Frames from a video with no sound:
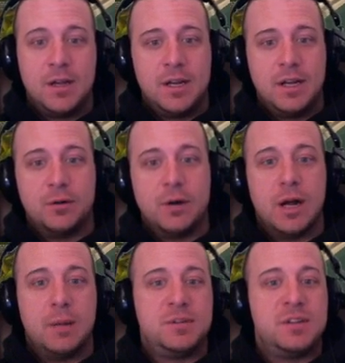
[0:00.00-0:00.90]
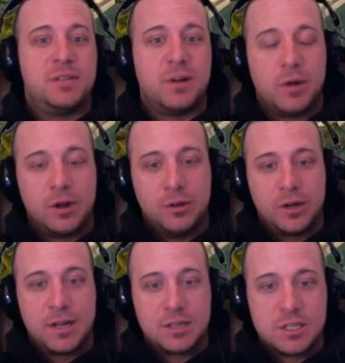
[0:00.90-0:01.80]
interrupts, if I want to
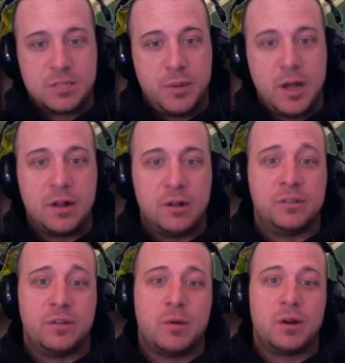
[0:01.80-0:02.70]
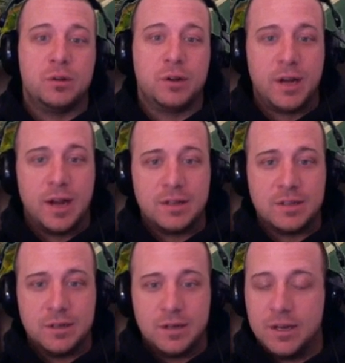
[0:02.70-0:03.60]
look at dispels, if I want to look at,
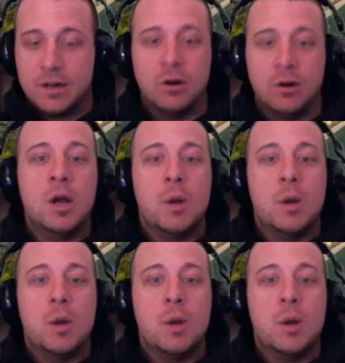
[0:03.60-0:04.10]
you know,